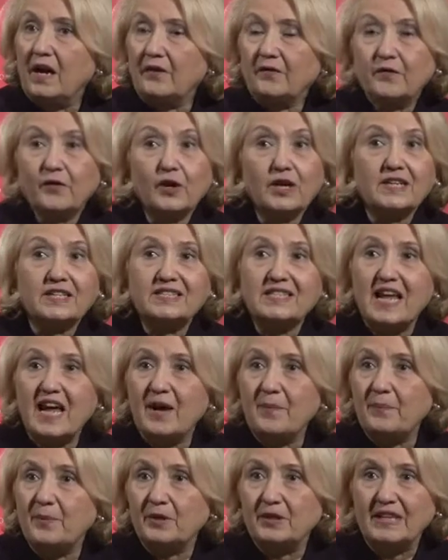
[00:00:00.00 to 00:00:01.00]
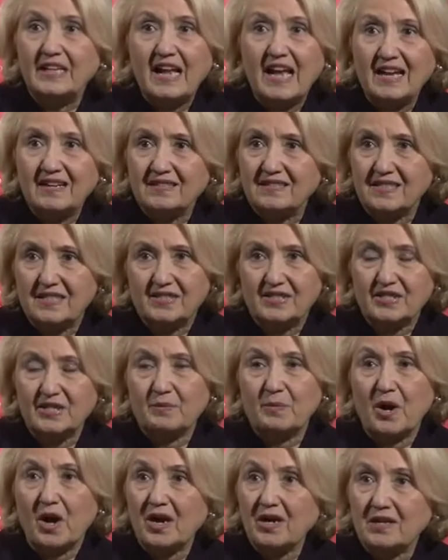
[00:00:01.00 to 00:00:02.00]
For example, in access to
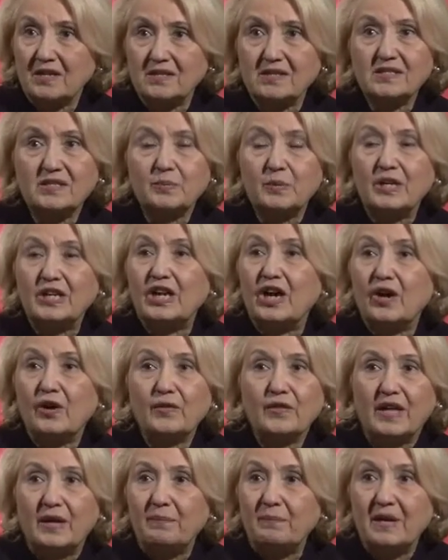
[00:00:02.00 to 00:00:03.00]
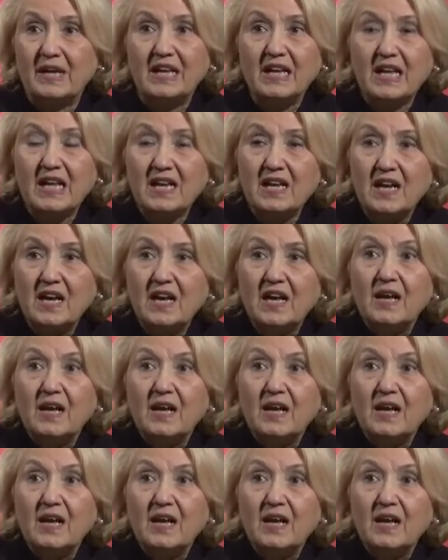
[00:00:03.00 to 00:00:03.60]
markets, we know that many